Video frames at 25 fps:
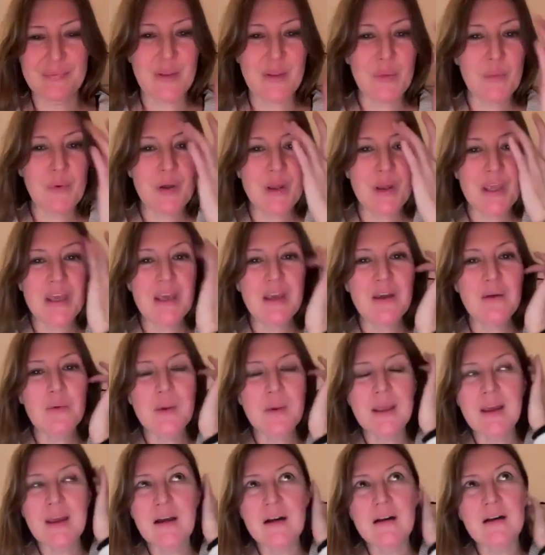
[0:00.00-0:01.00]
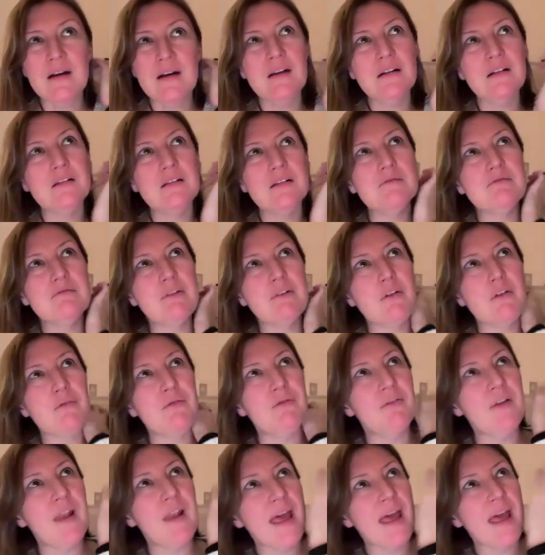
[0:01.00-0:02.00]
Well, here we are
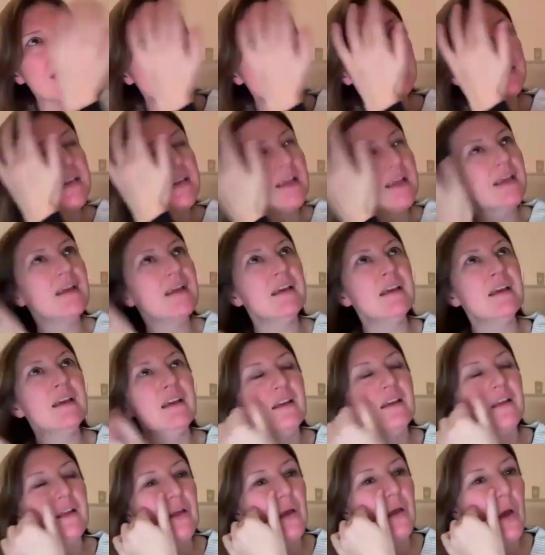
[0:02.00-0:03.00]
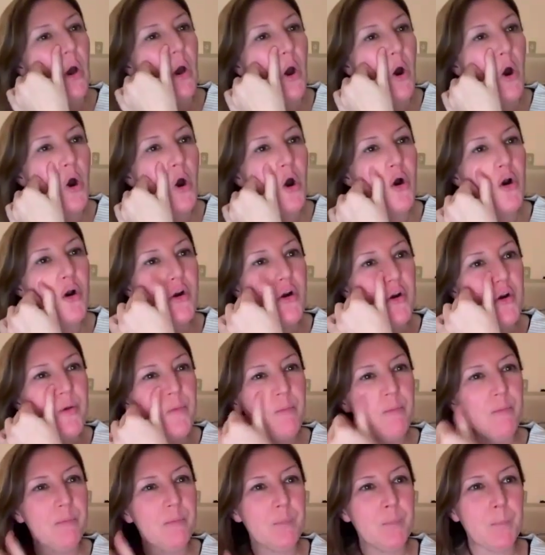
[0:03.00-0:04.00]
reflecting
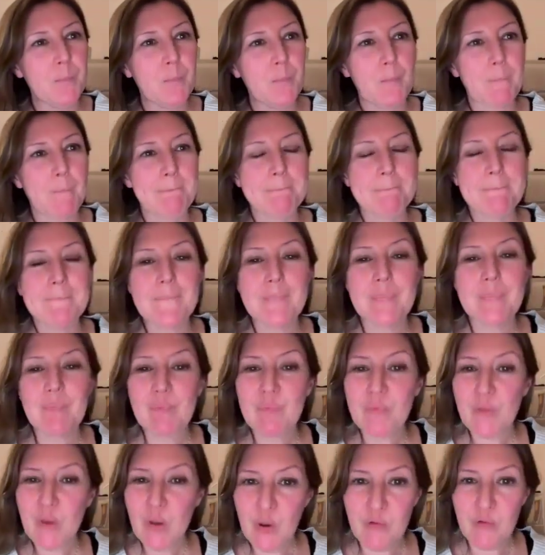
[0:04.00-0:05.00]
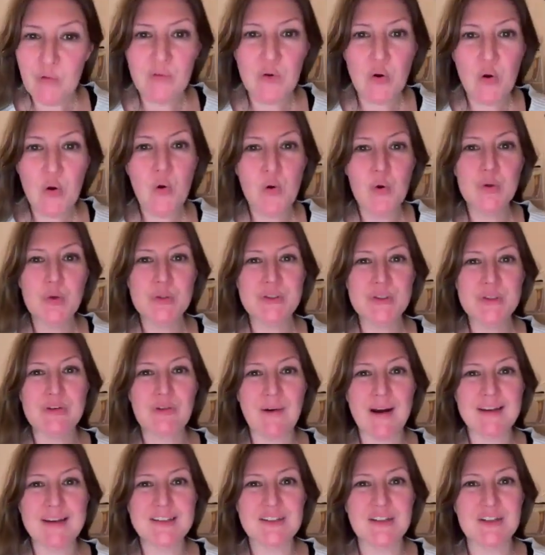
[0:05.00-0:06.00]
on, of course,
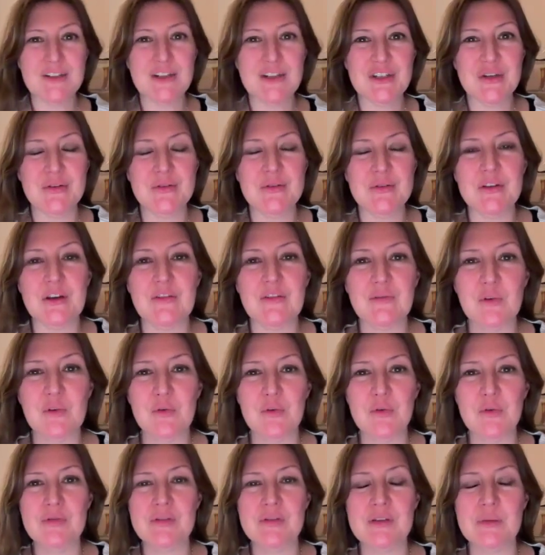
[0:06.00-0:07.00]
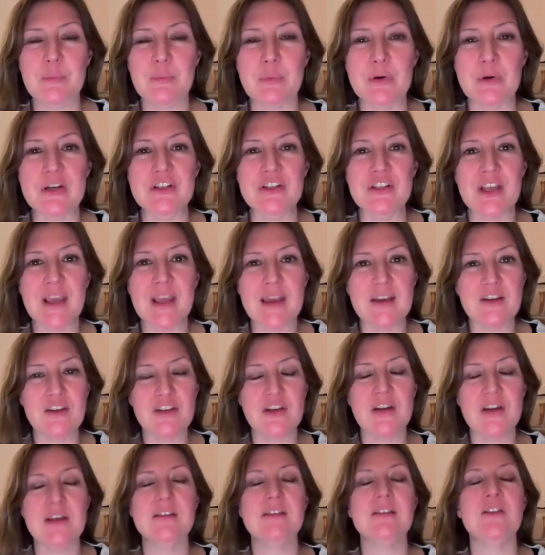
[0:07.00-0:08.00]
gratitude, of course,
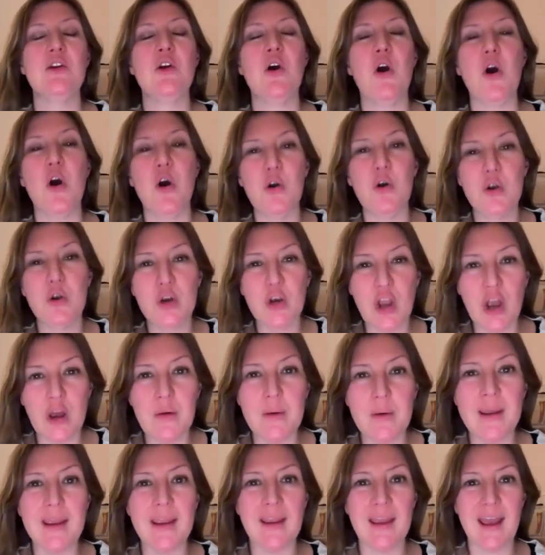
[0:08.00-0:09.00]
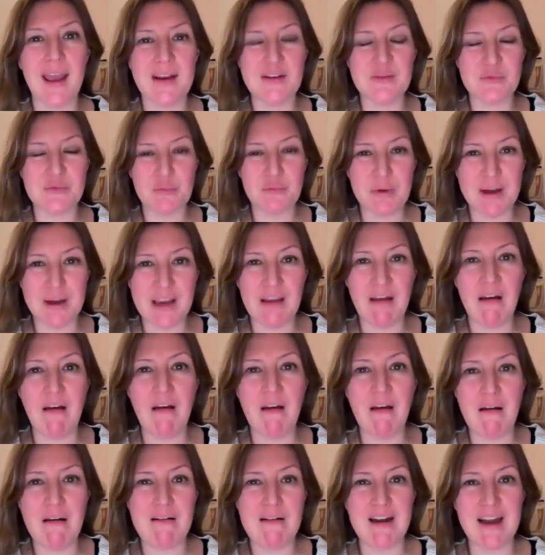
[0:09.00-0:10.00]
appreciation. It's an ongoing and
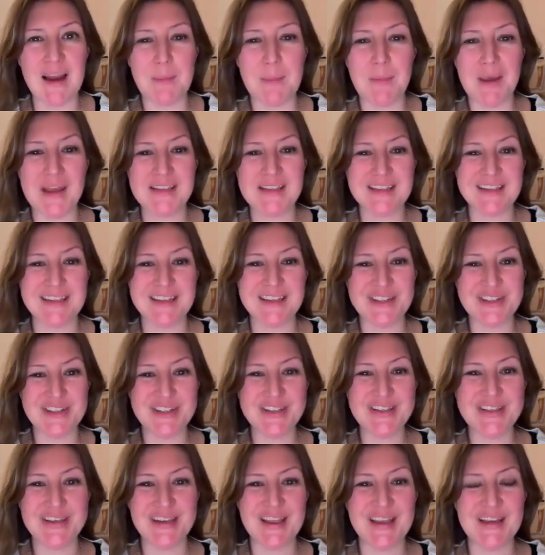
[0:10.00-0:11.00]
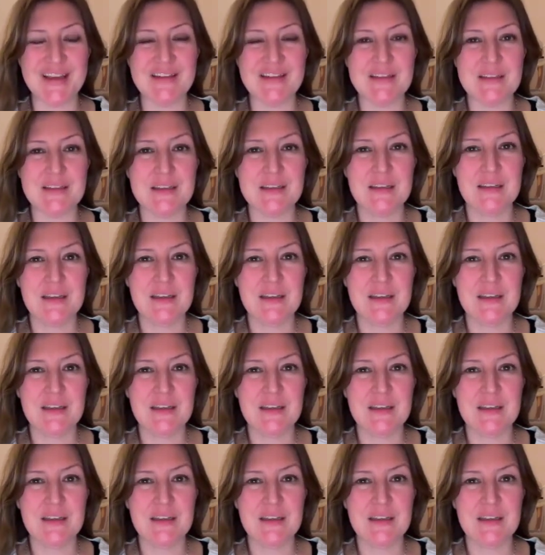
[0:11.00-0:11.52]
recurring message, isn't it?